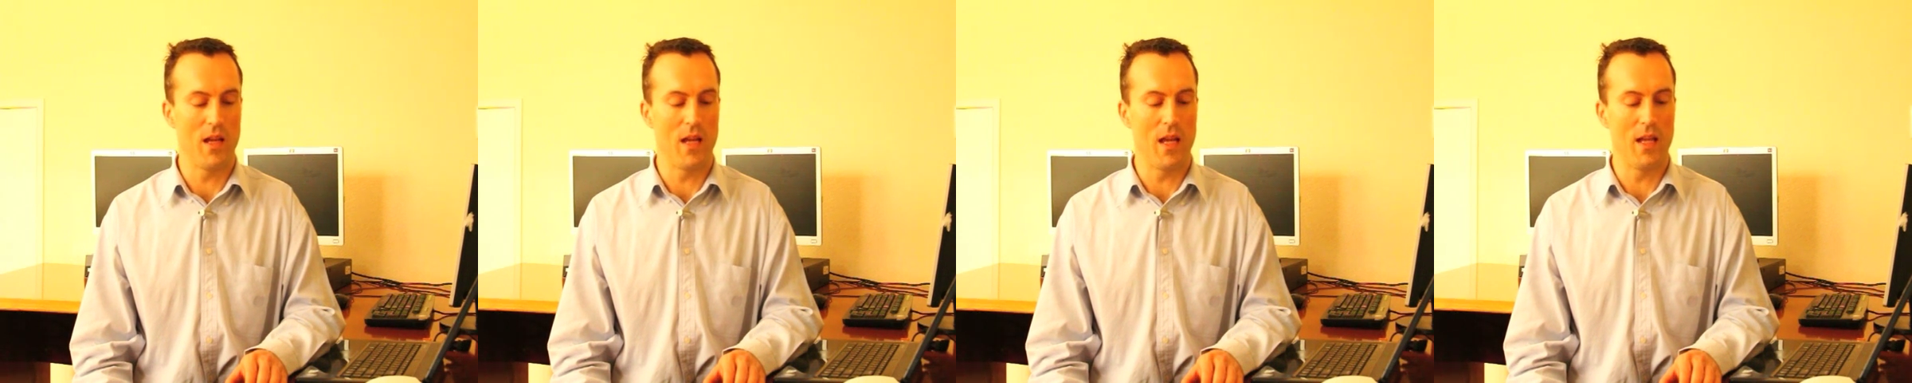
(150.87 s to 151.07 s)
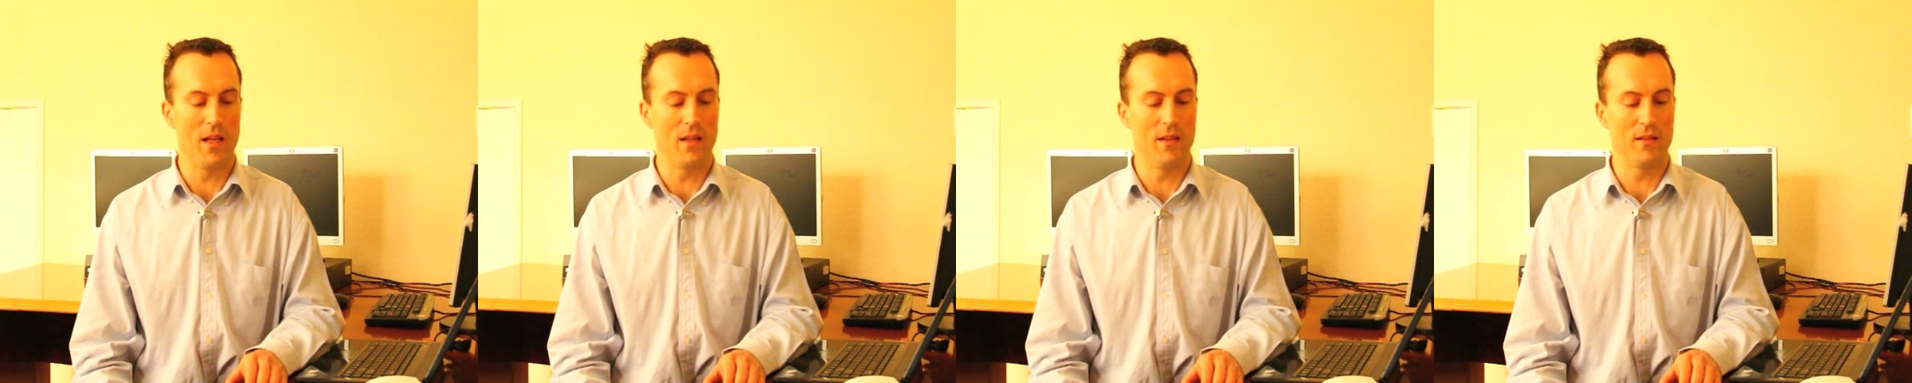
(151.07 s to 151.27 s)

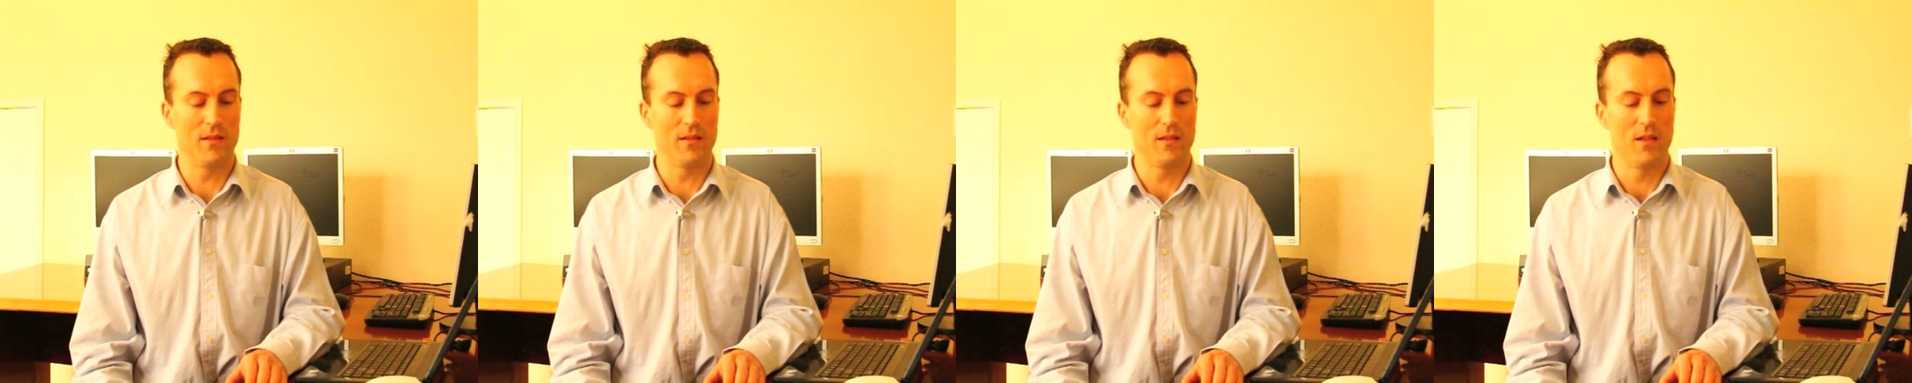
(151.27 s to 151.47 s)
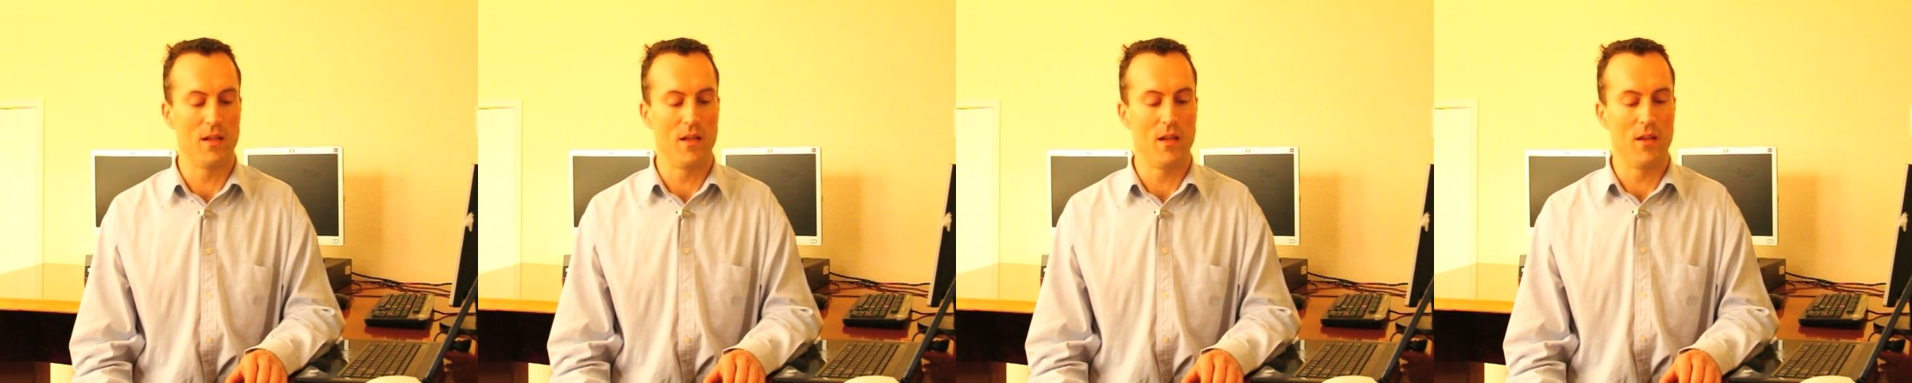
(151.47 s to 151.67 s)
and
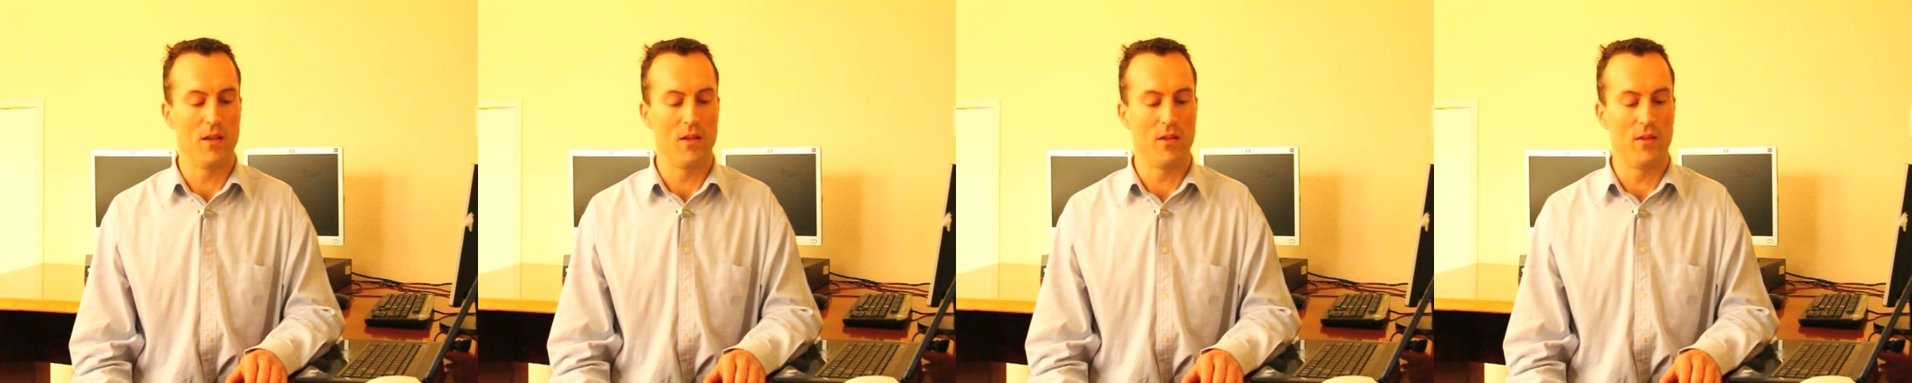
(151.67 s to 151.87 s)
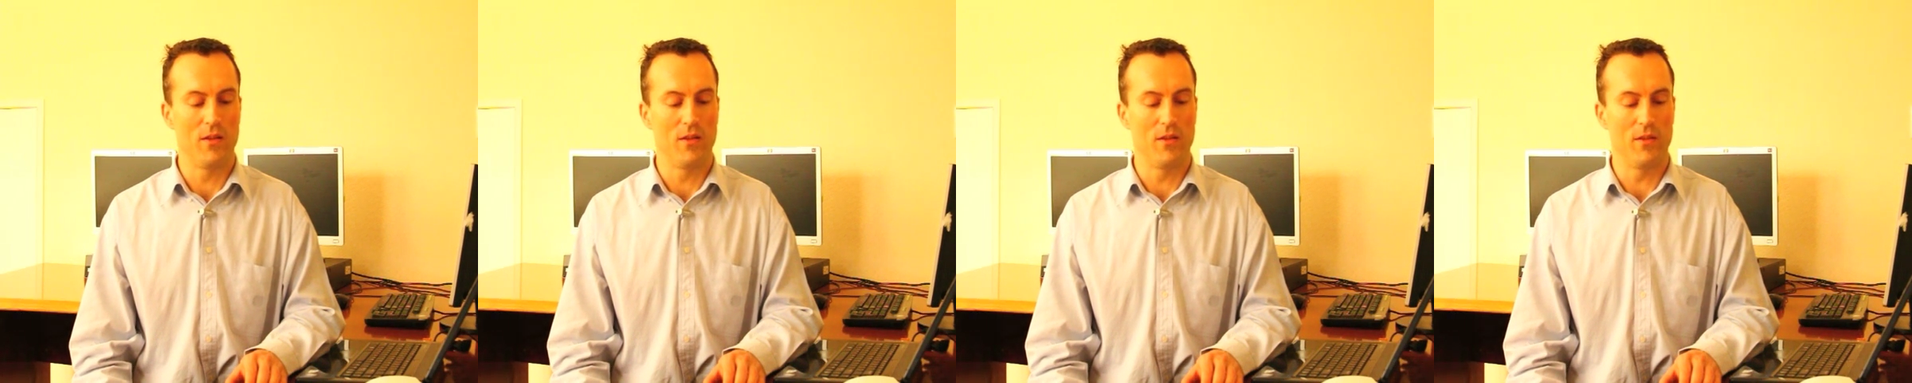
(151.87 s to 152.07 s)

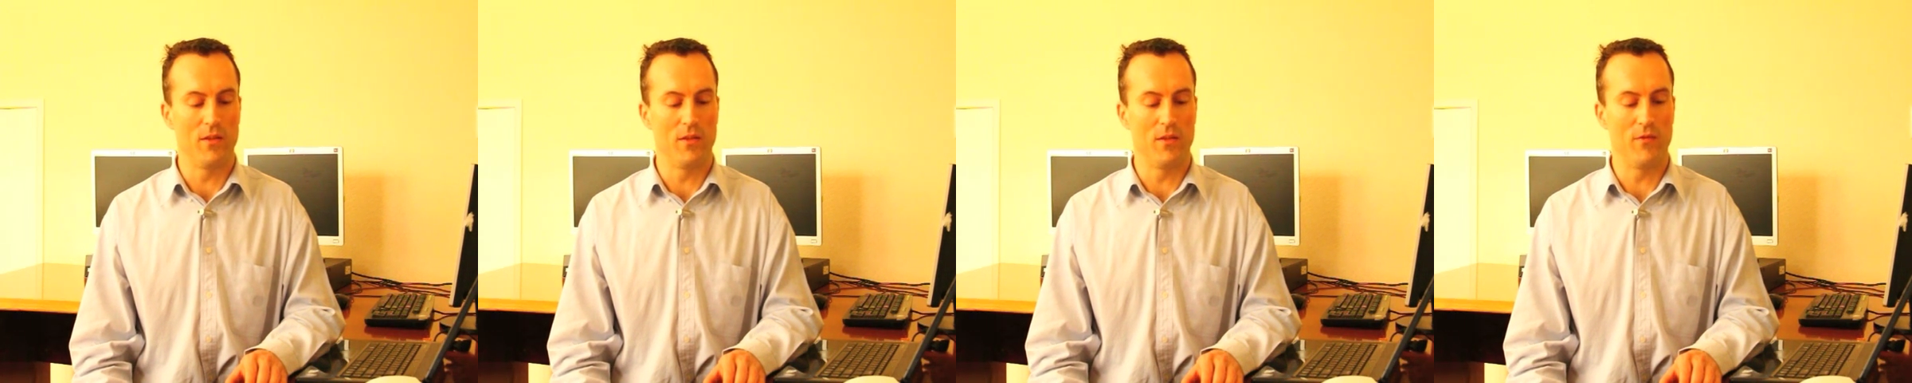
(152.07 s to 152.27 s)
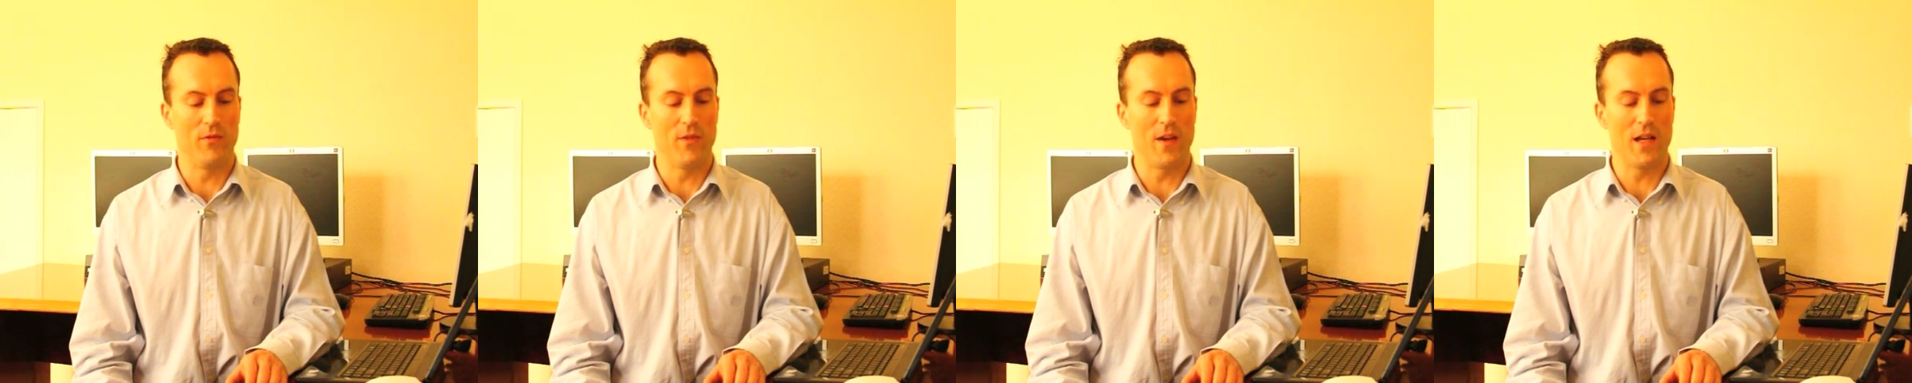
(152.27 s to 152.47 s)

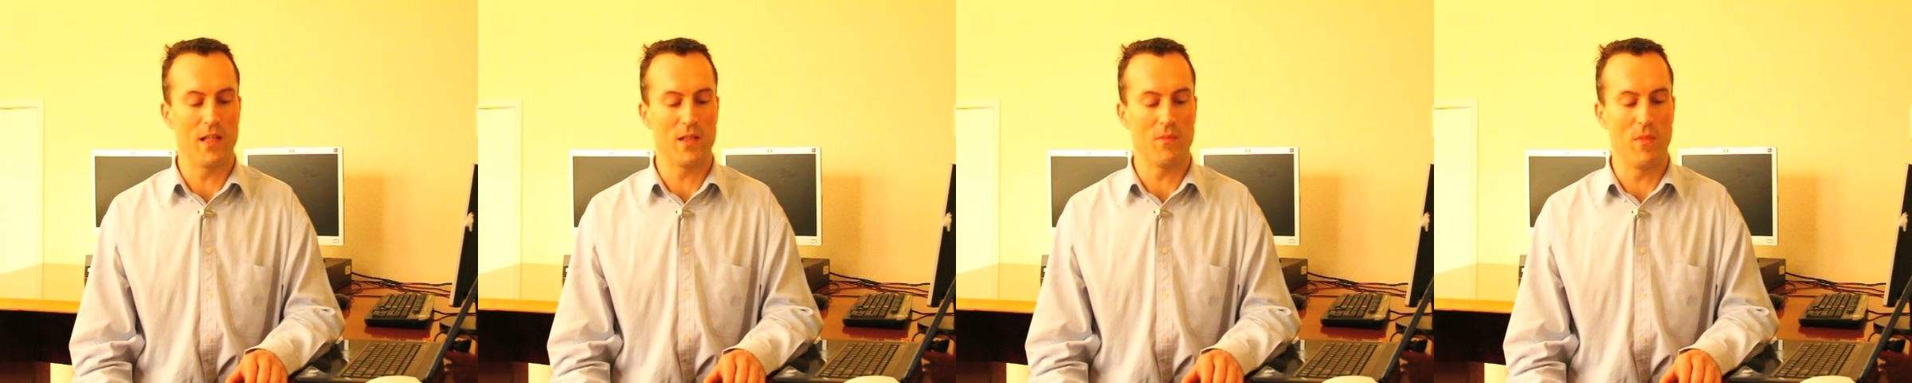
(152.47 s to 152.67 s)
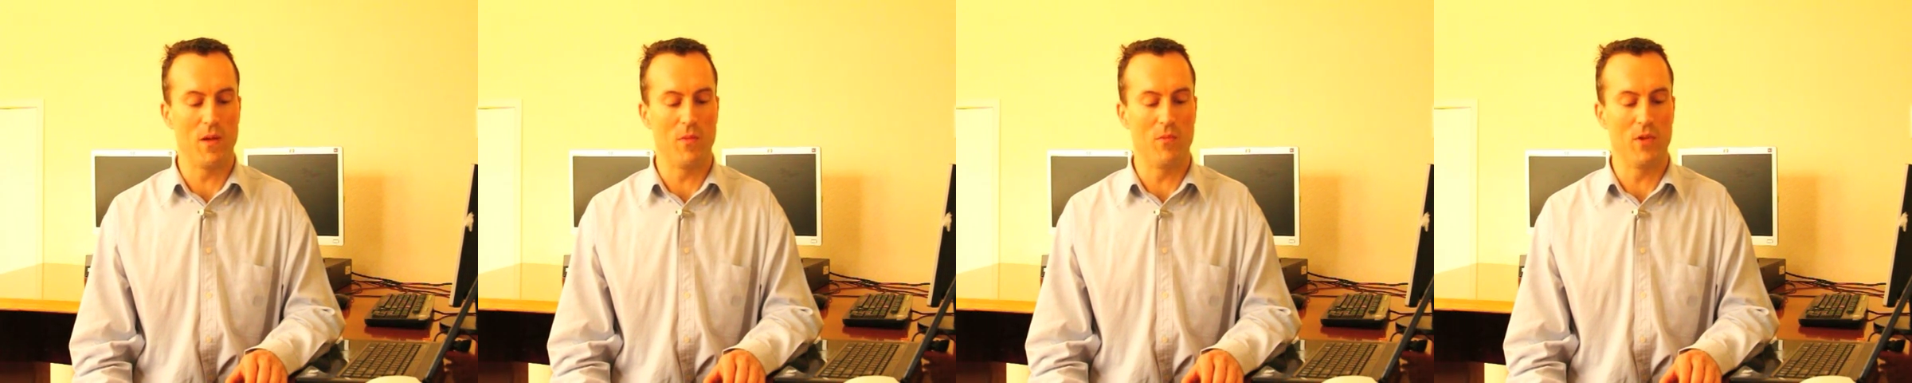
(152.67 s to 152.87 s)
the
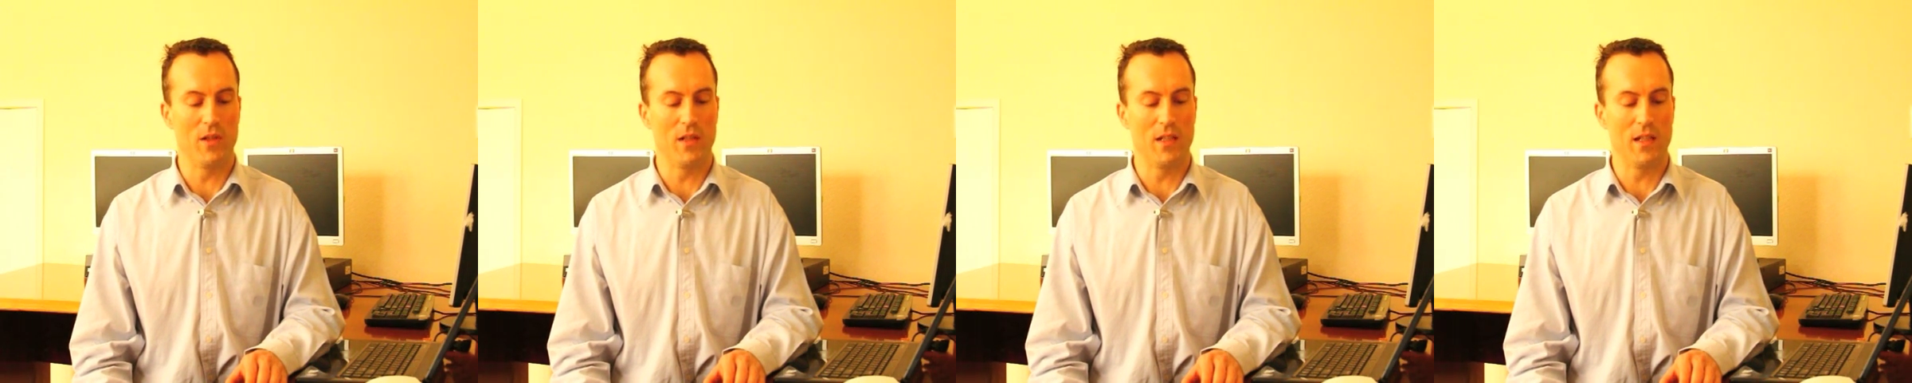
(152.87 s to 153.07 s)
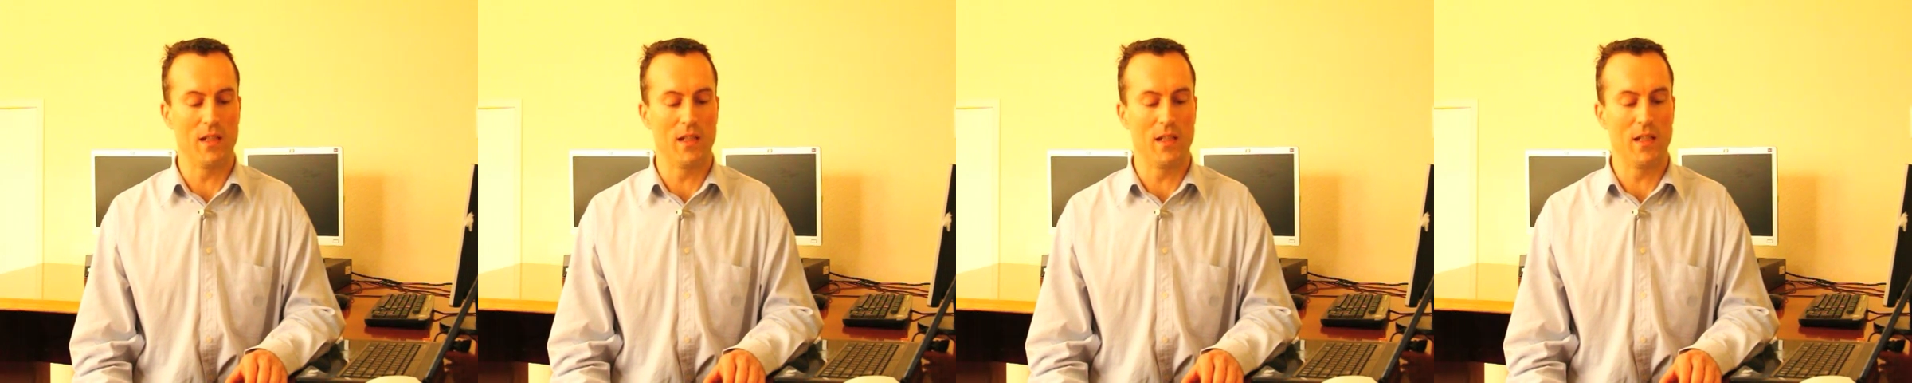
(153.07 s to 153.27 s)
fast memory